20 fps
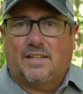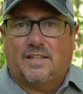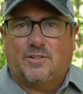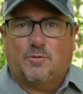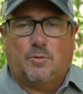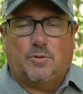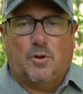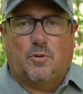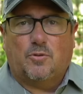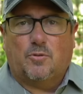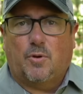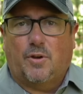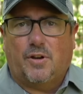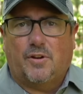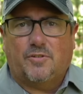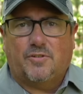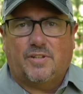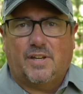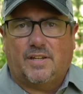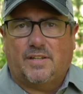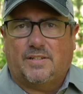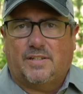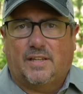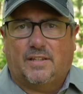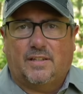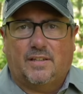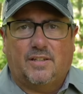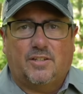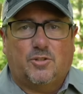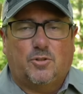things we don't quite understand. You
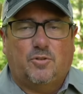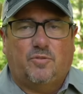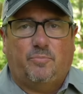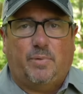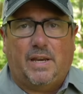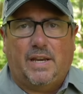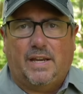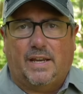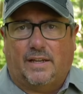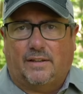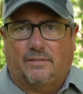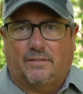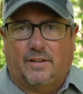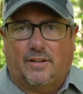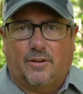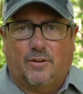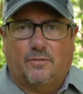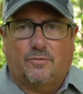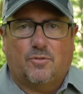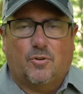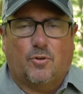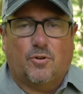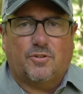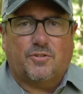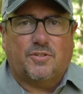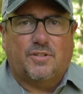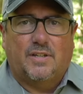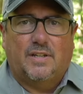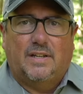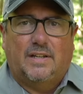take the issue of baiting. You know, of
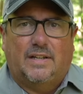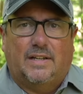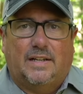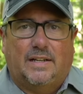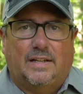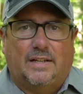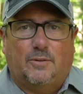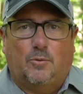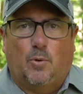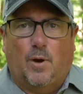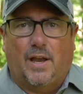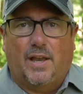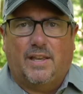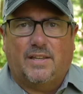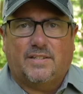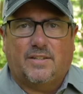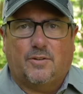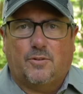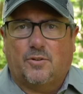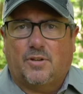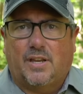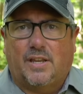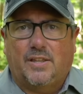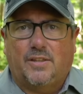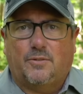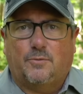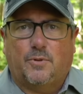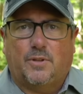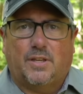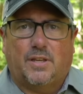course, uh, why is it okay
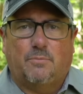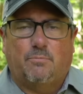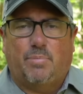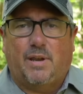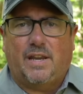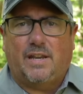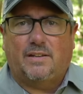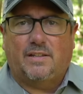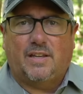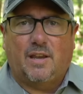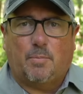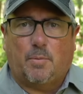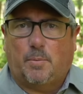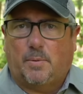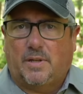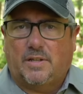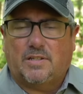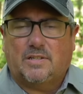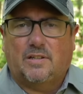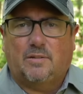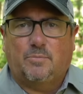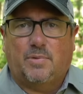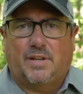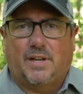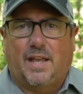that we can bait in the Upper Peninsula but